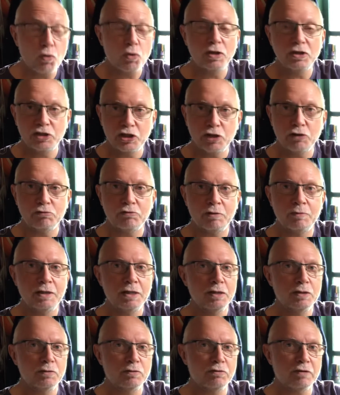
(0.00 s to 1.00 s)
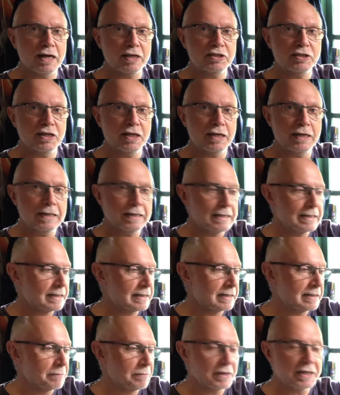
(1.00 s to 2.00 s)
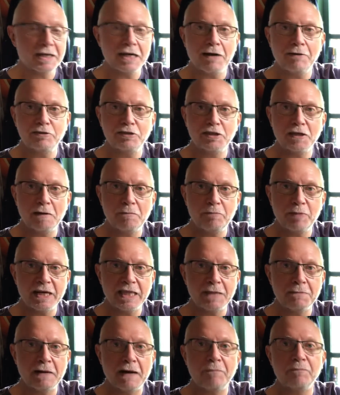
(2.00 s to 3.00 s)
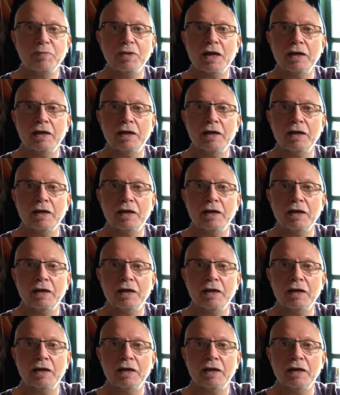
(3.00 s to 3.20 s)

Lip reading: children were actually encouraged to go and pick them up